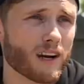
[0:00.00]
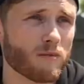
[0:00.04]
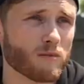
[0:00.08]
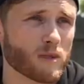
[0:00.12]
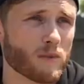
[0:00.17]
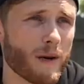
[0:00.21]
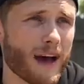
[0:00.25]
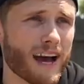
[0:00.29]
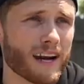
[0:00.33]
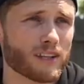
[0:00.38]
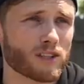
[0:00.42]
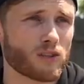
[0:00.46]
comes
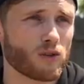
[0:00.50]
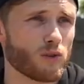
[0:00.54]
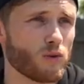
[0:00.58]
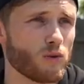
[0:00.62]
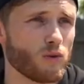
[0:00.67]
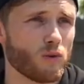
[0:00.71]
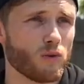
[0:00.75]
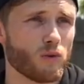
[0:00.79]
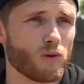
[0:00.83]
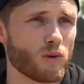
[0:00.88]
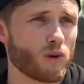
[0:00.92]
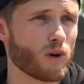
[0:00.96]
back
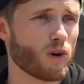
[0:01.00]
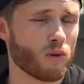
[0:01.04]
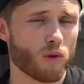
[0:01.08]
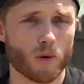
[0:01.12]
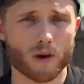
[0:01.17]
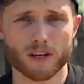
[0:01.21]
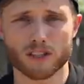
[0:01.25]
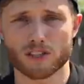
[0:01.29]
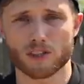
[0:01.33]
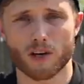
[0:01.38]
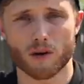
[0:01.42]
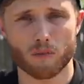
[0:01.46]
to
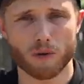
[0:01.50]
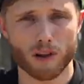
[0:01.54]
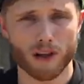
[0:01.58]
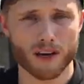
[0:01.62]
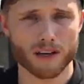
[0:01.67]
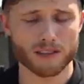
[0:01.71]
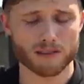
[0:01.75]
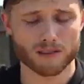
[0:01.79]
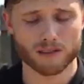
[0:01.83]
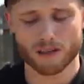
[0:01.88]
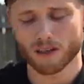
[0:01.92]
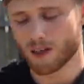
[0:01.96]
caloric
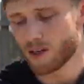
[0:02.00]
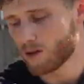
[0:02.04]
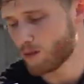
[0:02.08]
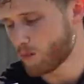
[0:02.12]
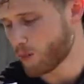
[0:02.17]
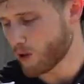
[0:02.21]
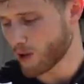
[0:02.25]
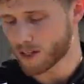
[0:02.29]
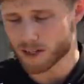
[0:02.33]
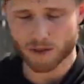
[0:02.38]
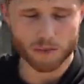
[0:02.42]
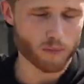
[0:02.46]
surplus
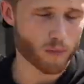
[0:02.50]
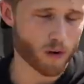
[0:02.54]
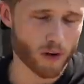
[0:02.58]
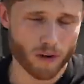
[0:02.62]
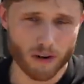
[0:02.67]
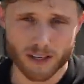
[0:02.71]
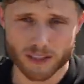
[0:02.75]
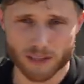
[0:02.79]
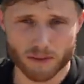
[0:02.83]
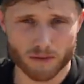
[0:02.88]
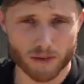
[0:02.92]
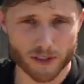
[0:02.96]
plus
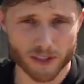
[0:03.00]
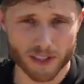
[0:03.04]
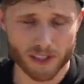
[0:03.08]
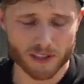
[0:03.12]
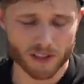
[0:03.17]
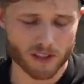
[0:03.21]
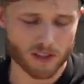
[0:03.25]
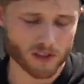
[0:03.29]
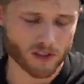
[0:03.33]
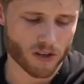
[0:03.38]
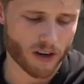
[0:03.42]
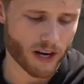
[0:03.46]
progressive
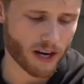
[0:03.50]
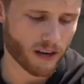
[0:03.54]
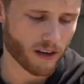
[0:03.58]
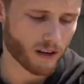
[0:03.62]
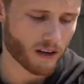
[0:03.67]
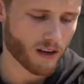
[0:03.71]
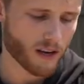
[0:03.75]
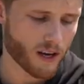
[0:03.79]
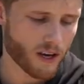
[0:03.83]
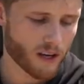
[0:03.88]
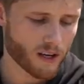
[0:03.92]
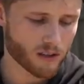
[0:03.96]
resistance training.